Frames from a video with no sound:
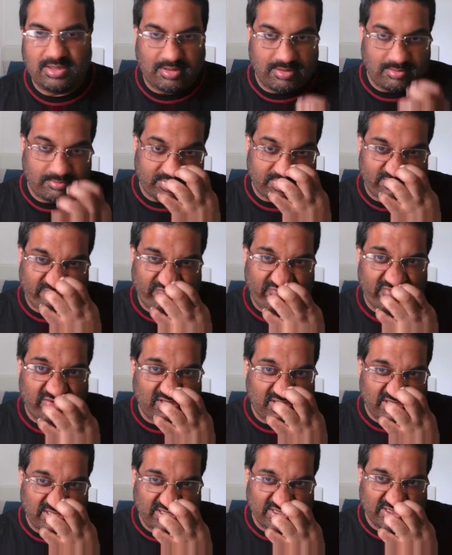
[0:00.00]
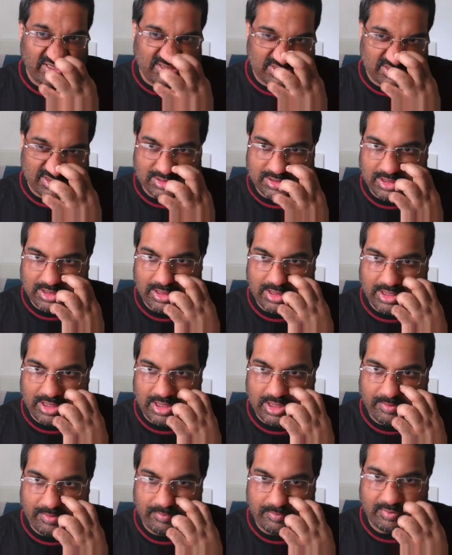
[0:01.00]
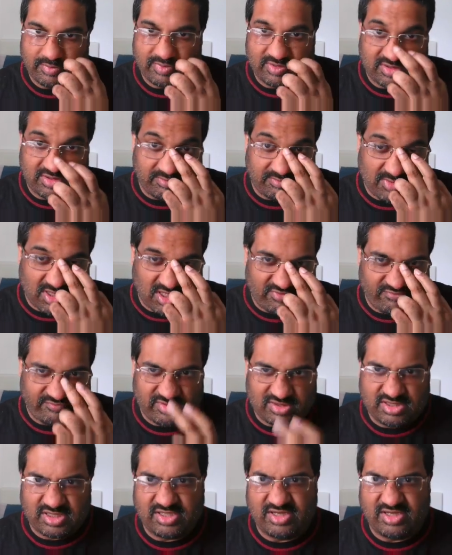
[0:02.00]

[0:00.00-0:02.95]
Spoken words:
but the thing is, the